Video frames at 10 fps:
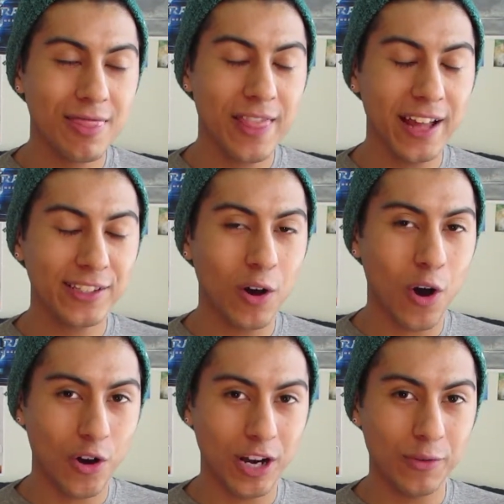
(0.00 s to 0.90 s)
That's how
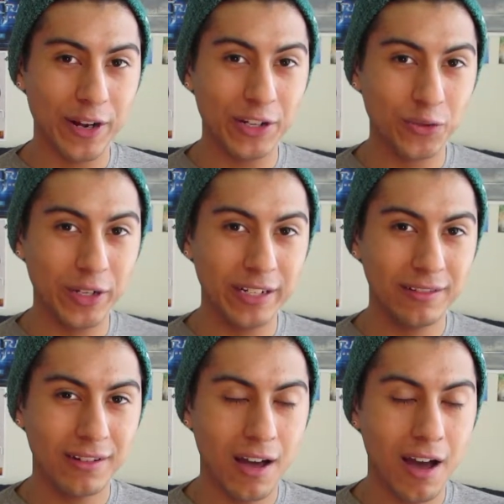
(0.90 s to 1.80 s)
hard I rage quit.
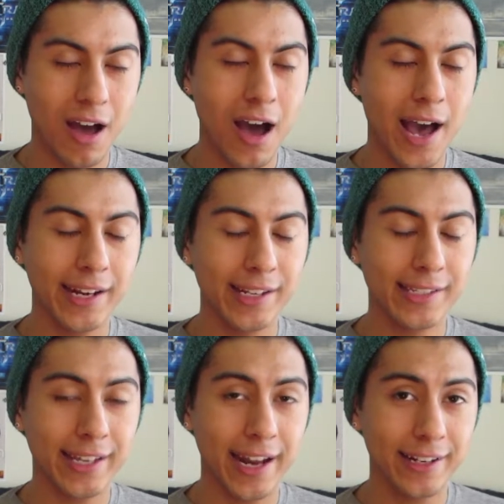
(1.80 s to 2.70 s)
I
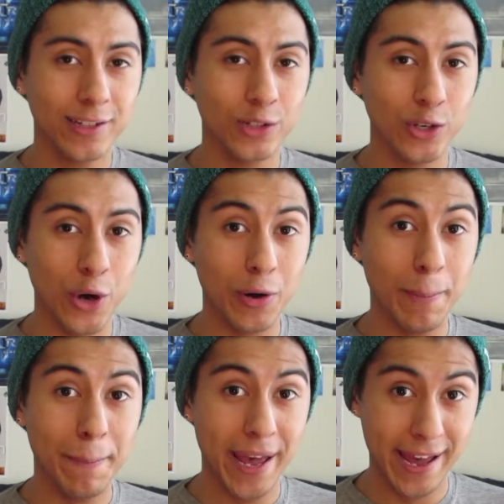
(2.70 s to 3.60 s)
decided to go to
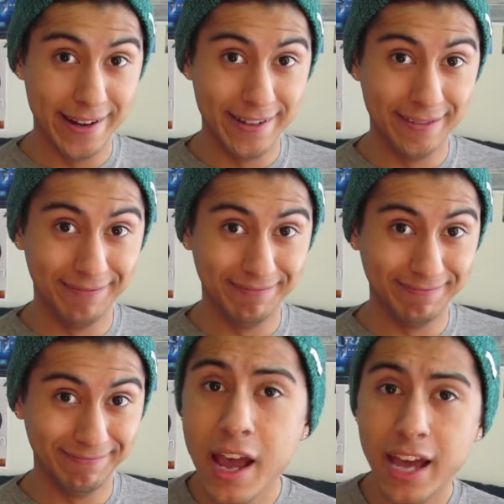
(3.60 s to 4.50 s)
bed.
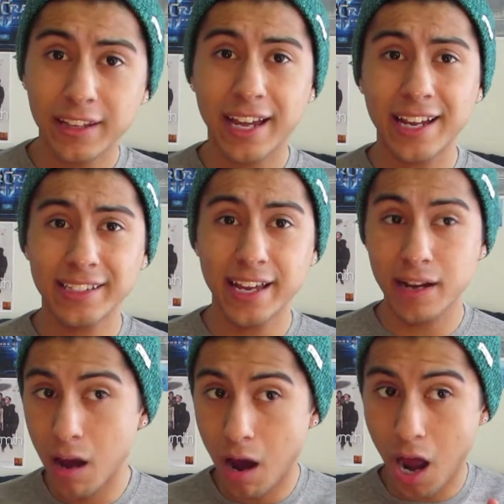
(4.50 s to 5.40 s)
And like I
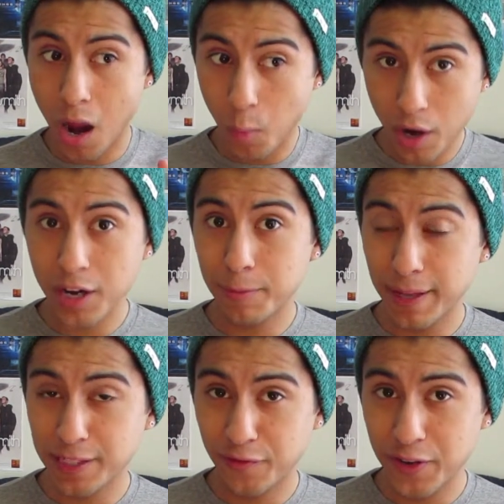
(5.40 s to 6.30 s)
said, I wanted to
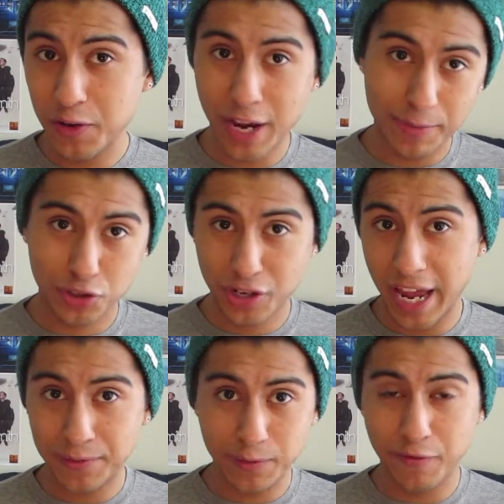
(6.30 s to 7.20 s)
play some video games just to
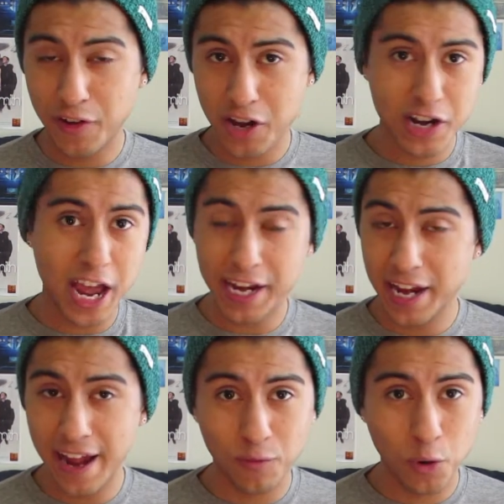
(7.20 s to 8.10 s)
have some fun. I
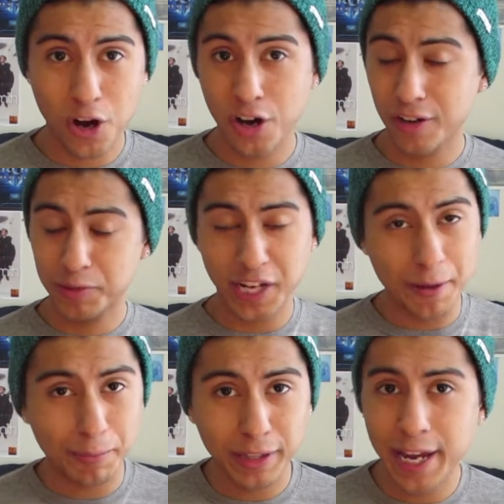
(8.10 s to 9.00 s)
didn't have work, stay
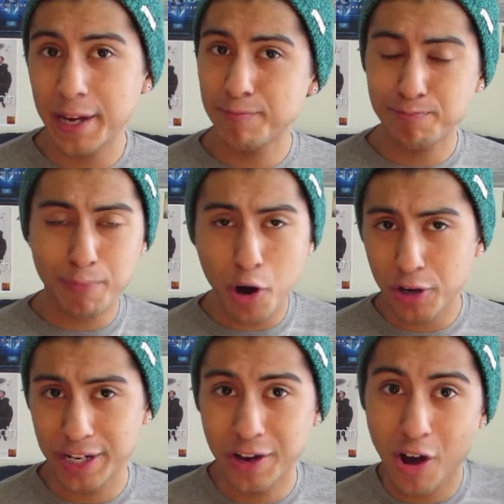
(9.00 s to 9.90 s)
up late,
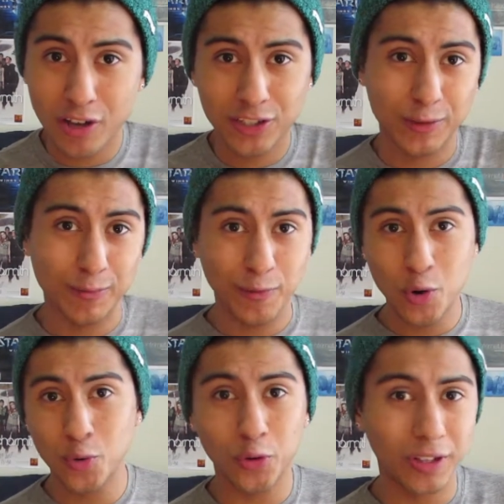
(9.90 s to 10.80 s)
party, awesome,
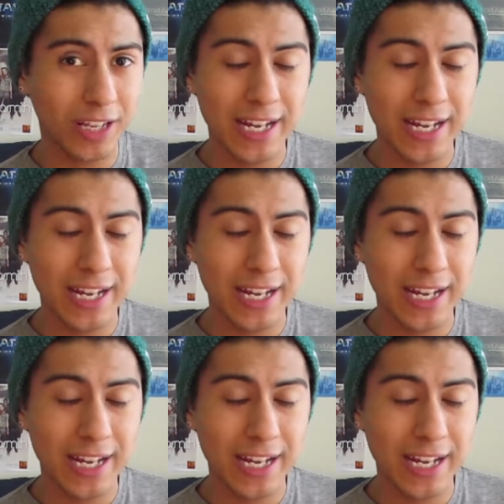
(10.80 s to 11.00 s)
cool.